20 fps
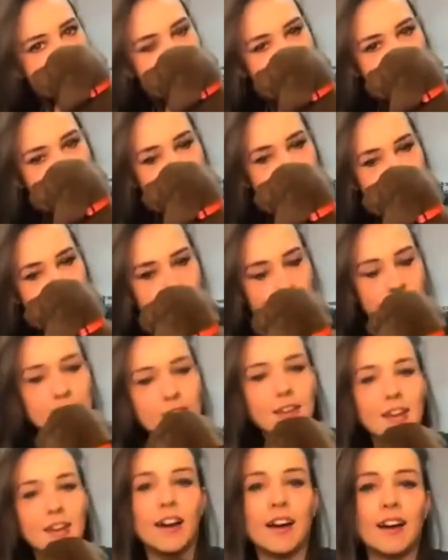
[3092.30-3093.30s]
Dude, that's
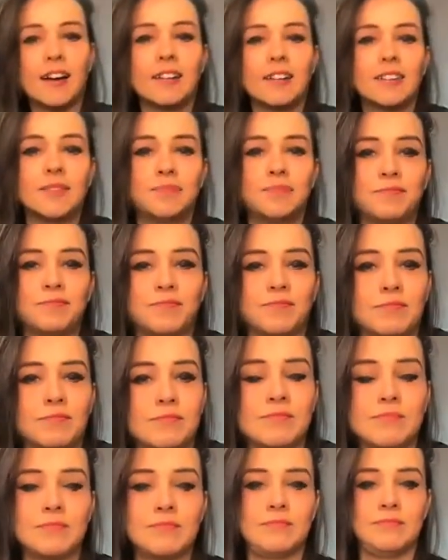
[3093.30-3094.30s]
so cute. I have
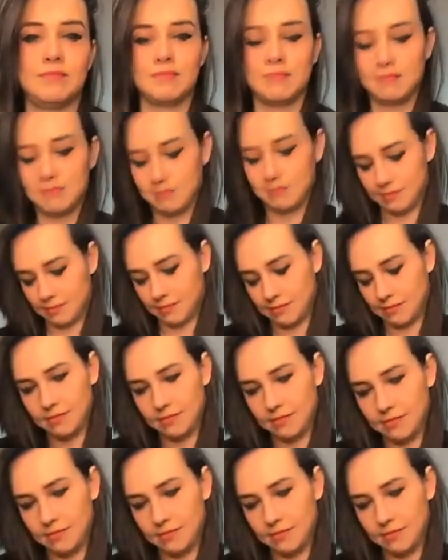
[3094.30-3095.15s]
my dogs also.